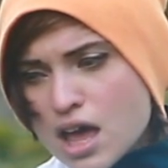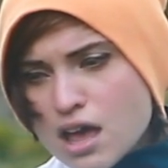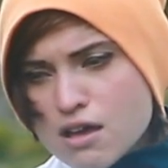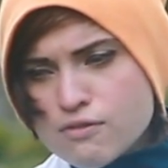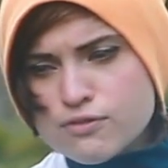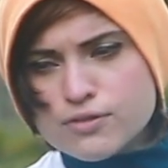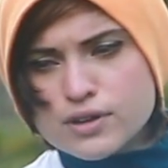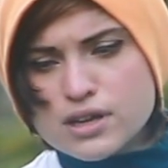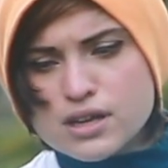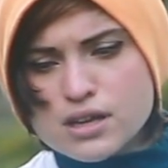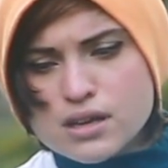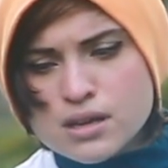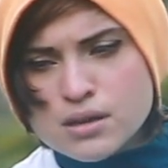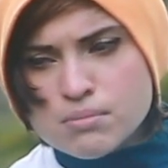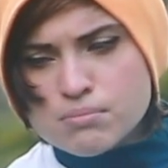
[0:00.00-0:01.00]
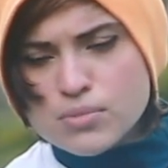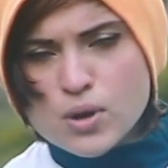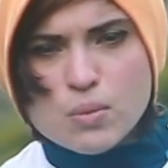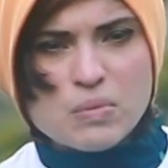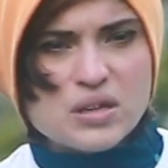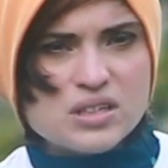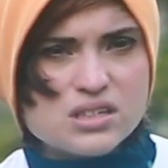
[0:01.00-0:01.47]
Every
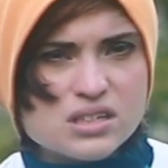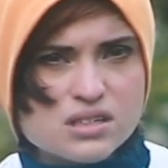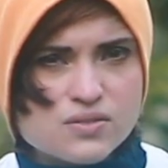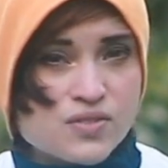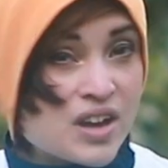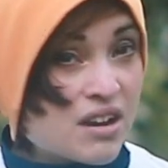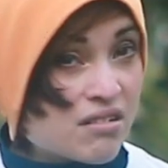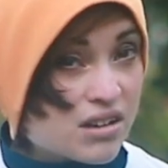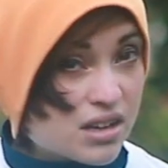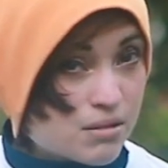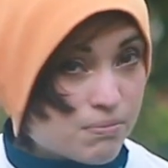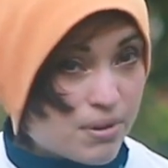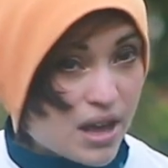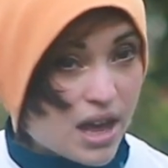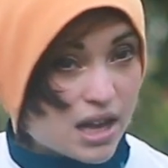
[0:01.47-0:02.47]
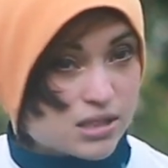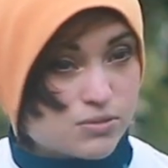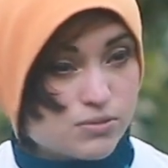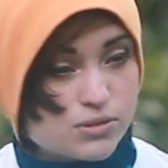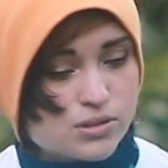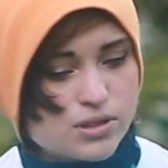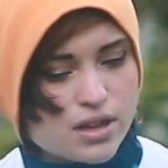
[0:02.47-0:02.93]
moment is very
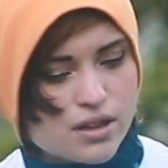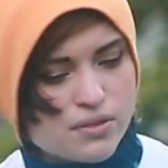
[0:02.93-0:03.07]
impactful,